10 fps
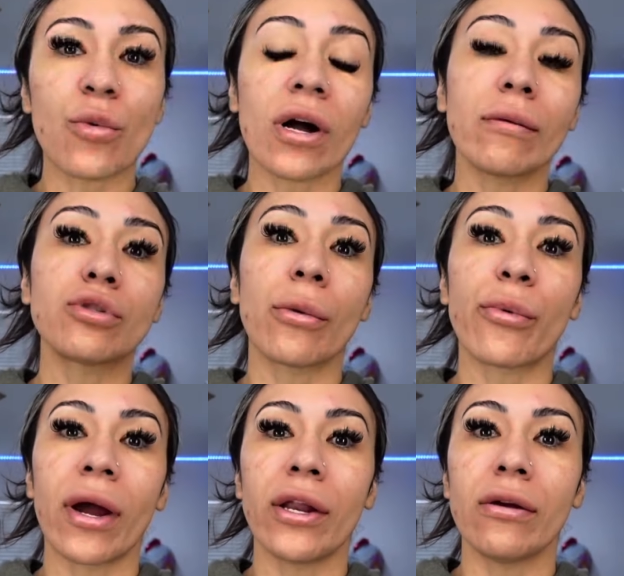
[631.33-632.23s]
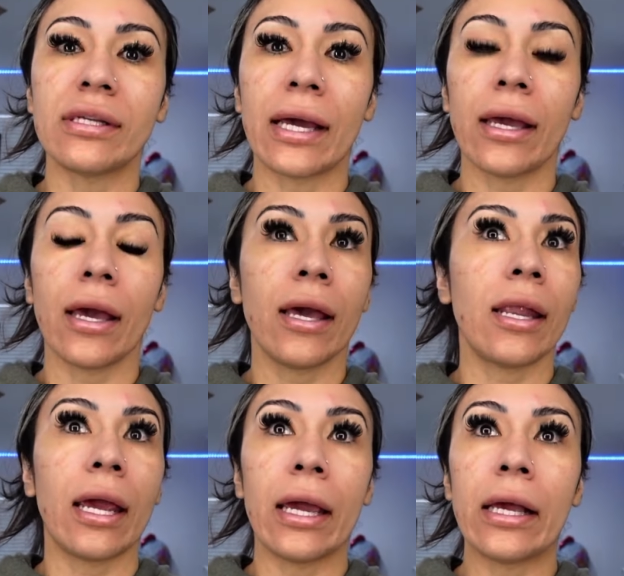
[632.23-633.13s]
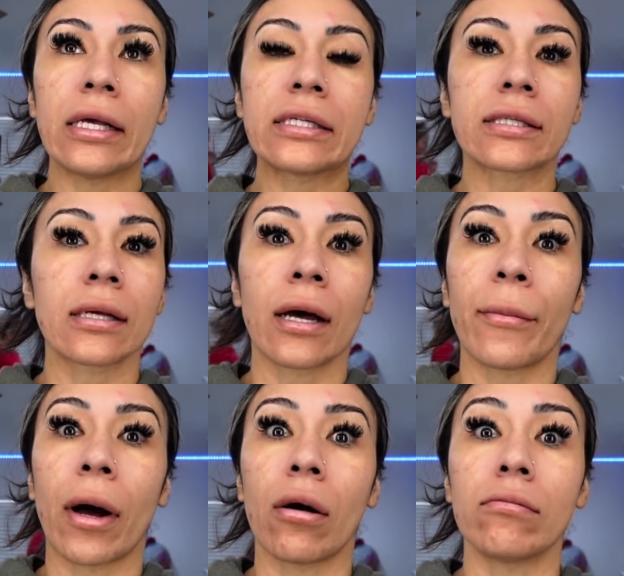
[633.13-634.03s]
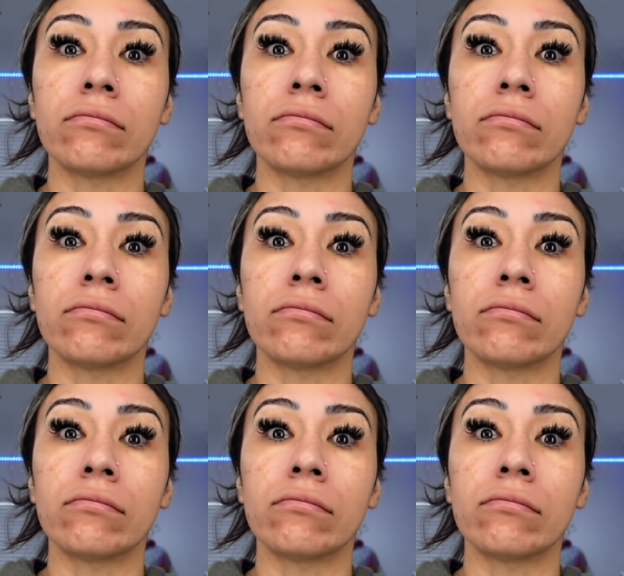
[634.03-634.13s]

Welcome to a brand new day. It is about